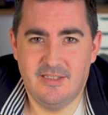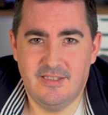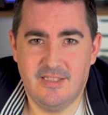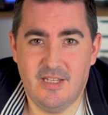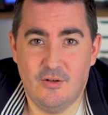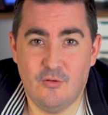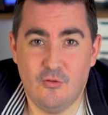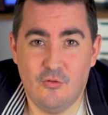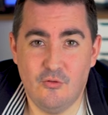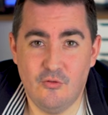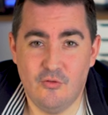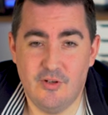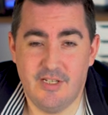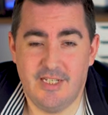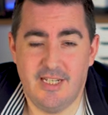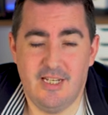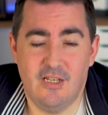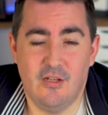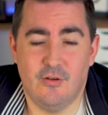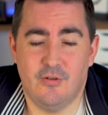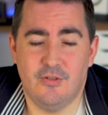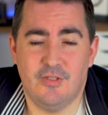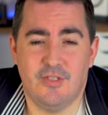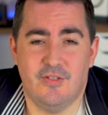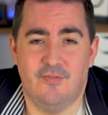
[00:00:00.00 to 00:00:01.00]
There are already
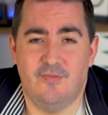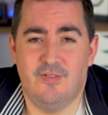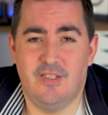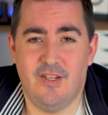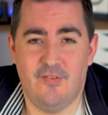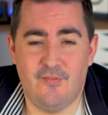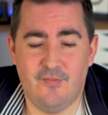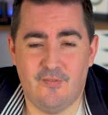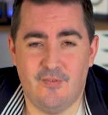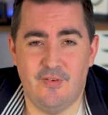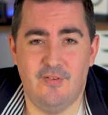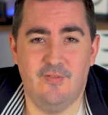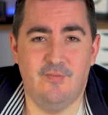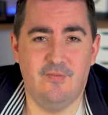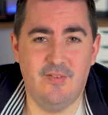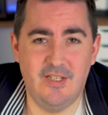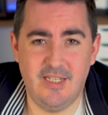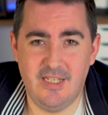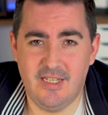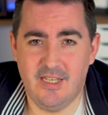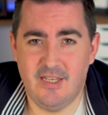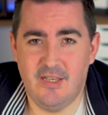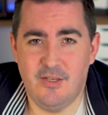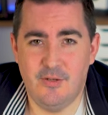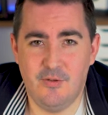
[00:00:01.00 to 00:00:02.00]
lots of different
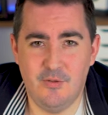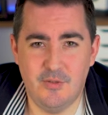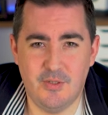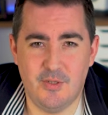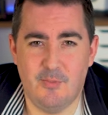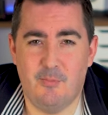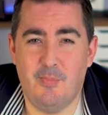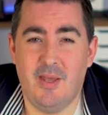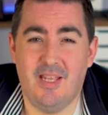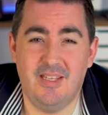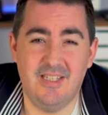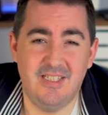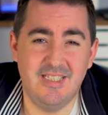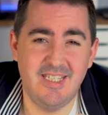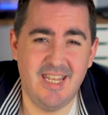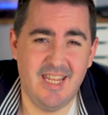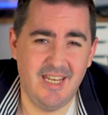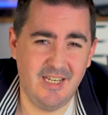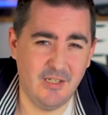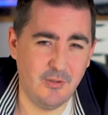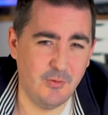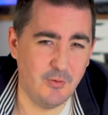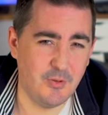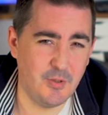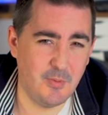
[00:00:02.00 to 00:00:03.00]
videos about the
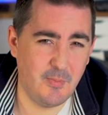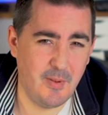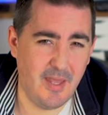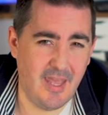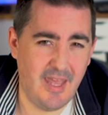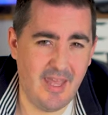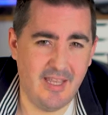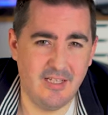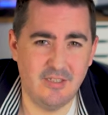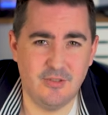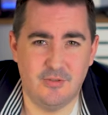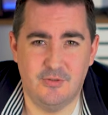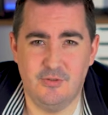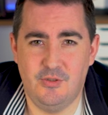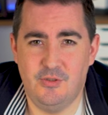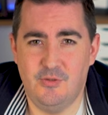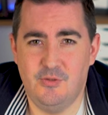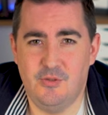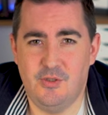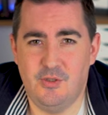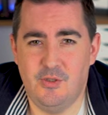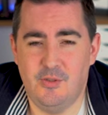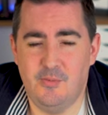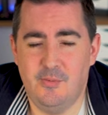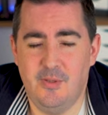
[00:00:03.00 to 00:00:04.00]
technical specs on
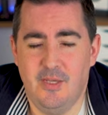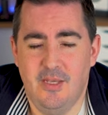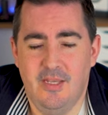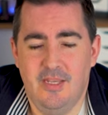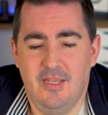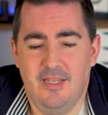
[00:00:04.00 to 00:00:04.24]
YouTube.